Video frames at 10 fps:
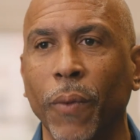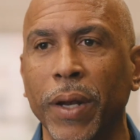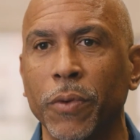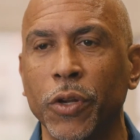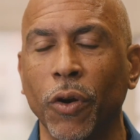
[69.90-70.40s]

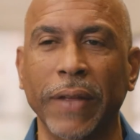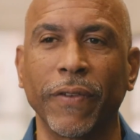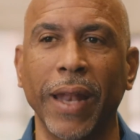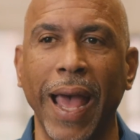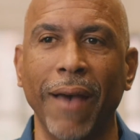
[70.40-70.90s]
when you don't
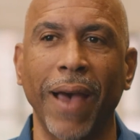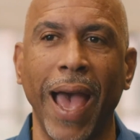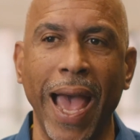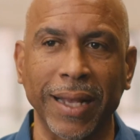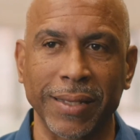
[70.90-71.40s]
even have
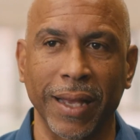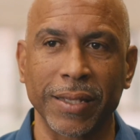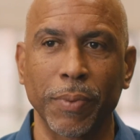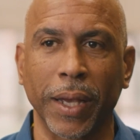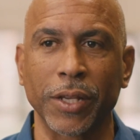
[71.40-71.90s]

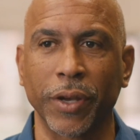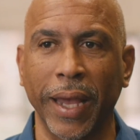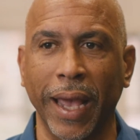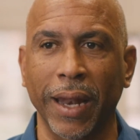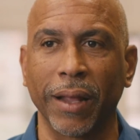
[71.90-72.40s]
access because you
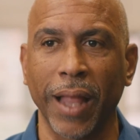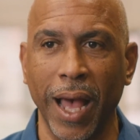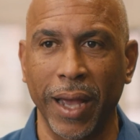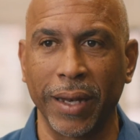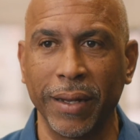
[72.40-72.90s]
can't get
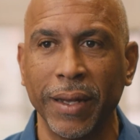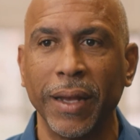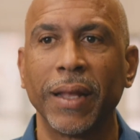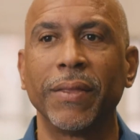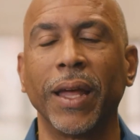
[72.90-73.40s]
online,
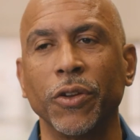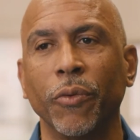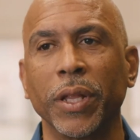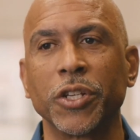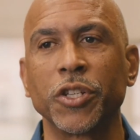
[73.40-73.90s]
then you're
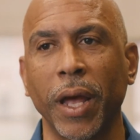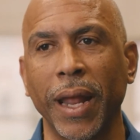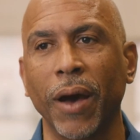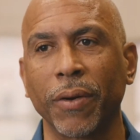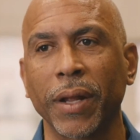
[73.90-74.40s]
really shut
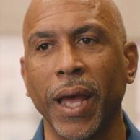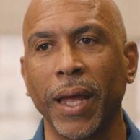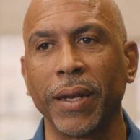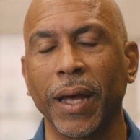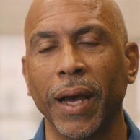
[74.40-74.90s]
out,
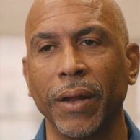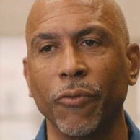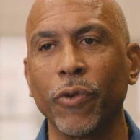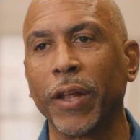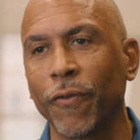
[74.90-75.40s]
and it
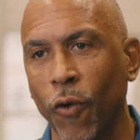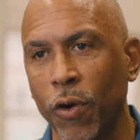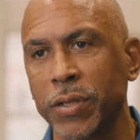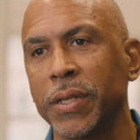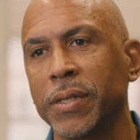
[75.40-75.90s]

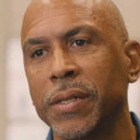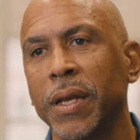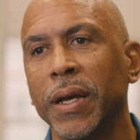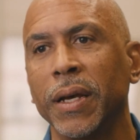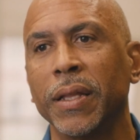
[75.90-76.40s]
reinforces
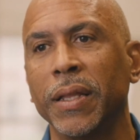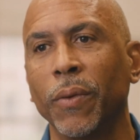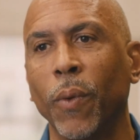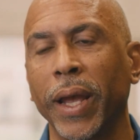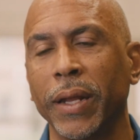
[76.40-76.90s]
the
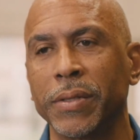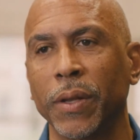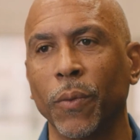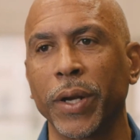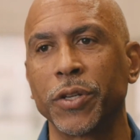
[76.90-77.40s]
ways
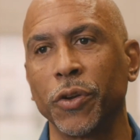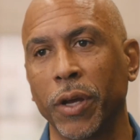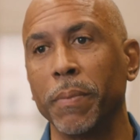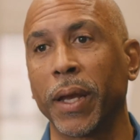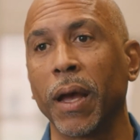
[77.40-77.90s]
in which you
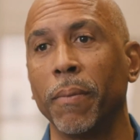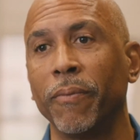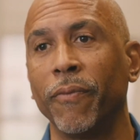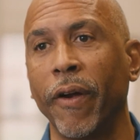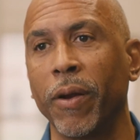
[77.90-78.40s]
can
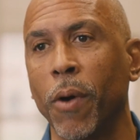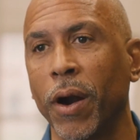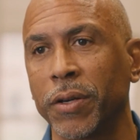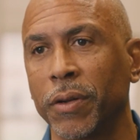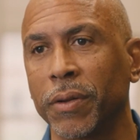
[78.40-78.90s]
become very
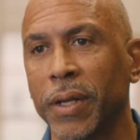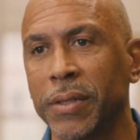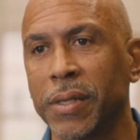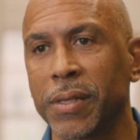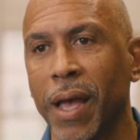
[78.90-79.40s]
marginal in
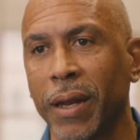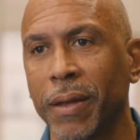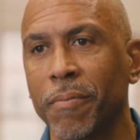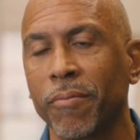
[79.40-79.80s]
society.